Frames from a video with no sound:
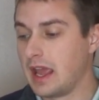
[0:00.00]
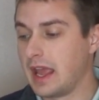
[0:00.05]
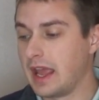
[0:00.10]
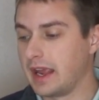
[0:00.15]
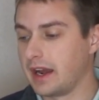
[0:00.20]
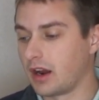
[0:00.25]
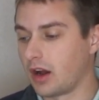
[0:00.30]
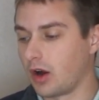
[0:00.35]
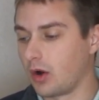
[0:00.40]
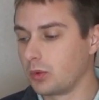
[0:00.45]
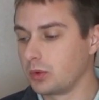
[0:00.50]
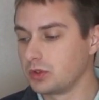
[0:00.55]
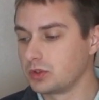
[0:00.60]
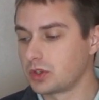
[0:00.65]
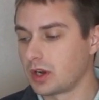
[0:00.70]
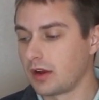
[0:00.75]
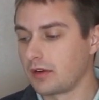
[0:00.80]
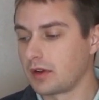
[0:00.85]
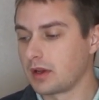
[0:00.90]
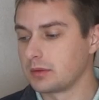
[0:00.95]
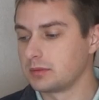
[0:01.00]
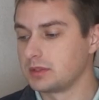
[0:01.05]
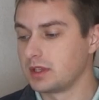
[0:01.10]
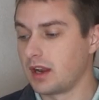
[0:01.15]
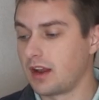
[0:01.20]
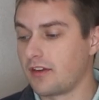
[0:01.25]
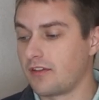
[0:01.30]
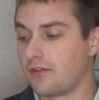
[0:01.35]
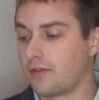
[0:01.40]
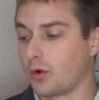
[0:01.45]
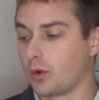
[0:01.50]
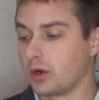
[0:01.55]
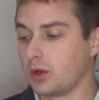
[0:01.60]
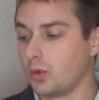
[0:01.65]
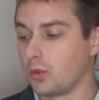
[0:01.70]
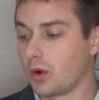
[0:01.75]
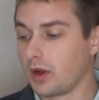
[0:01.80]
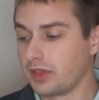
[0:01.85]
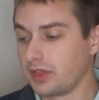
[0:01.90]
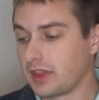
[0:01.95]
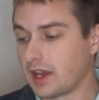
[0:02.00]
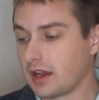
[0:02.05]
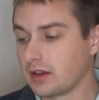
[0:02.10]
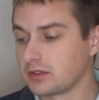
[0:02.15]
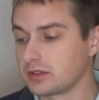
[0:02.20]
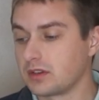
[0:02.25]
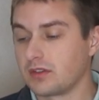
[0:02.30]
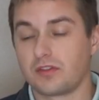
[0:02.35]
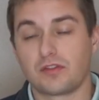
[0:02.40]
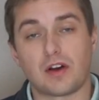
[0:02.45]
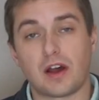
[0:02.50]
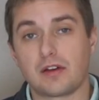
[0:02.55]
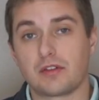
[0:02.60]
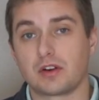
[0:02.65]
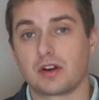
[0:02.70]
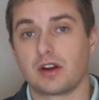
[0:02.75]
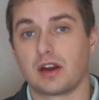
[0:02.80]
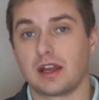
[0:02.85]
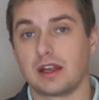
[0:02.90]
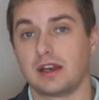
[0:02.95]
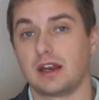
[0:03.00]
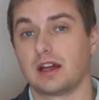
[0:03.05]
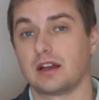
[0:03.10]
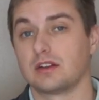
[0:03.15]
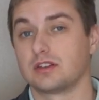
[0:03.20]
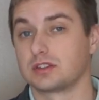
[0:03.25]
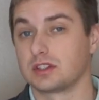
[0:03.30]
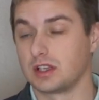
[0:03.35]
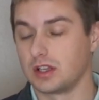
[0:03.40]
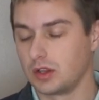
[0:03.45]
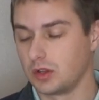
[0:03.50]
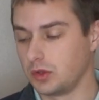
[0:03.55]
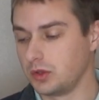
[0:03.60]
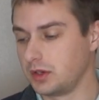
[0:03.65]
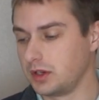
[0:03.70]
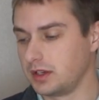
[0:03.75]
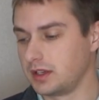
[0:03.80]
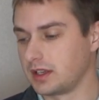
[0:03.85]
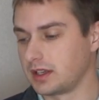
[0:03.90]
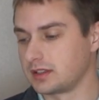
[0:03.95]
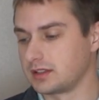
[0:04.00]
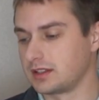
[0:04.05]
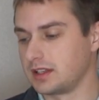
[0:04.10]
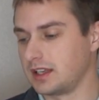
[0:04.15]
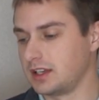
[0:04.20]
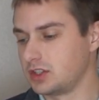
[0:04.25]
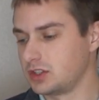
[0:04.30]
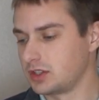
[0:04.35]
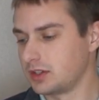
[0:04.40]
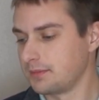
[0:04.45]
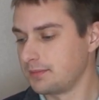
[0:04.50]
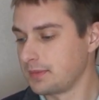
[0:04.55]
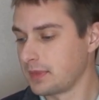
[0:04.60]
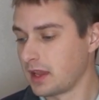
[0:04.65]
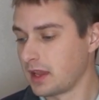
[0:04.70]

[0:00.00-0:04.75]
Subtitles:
and all wheel drive comes in at $41,590 including destination.